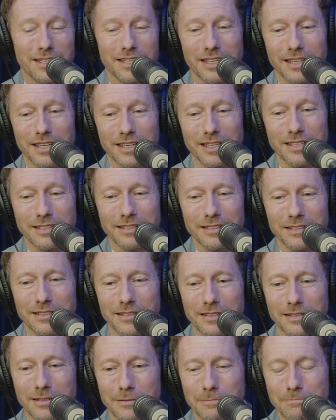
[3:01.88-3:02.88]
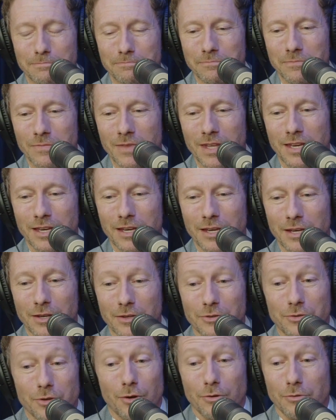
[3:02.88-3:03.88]
And
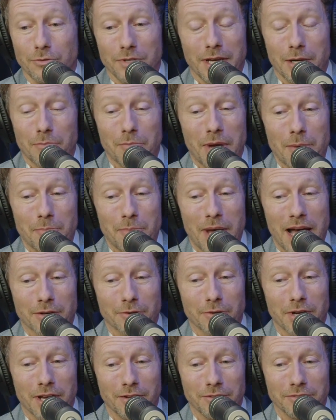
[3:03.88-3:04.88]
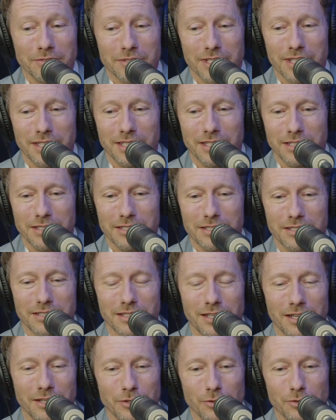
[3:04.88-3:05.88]
so yeah, my background
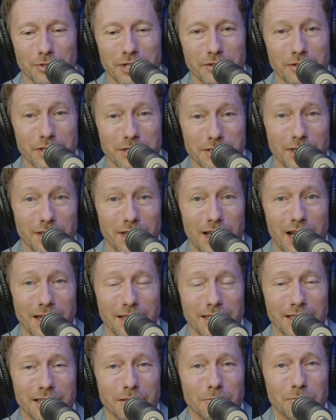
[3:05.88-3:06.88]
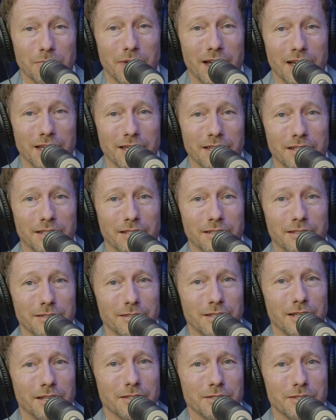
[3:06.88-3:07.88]
is, you'll hear this a lot in my
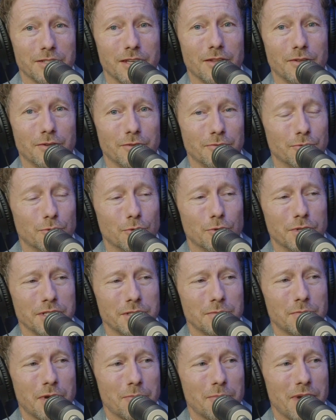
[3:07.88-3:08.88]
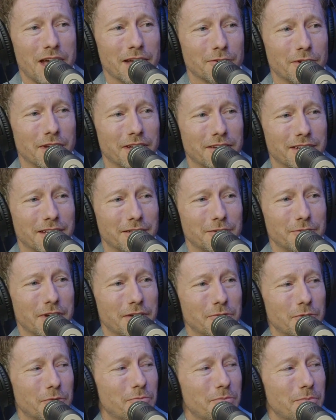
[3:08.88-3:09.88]
Southern voice. My background, I do
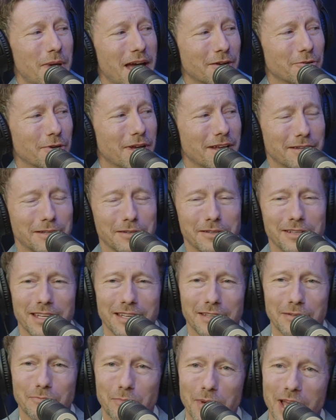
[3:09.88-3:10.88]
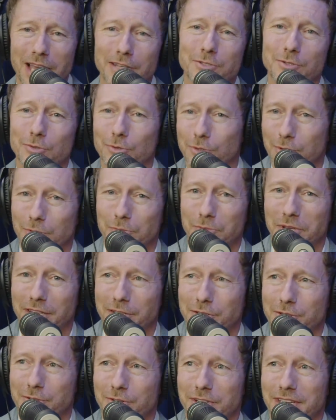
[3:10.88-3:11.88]
have a background in pastoral
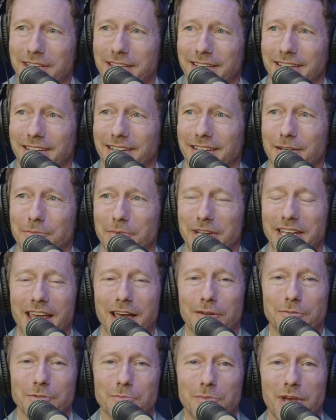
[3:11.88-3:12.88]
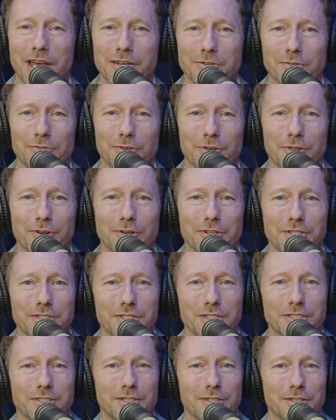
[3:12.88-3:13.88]
ministry. My dad was a pastor for
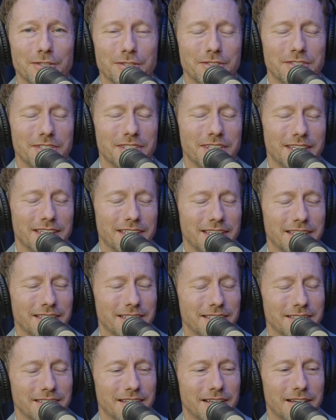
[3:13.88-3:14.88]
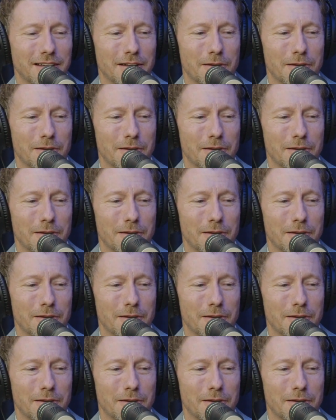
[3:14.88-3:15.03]
36 years, and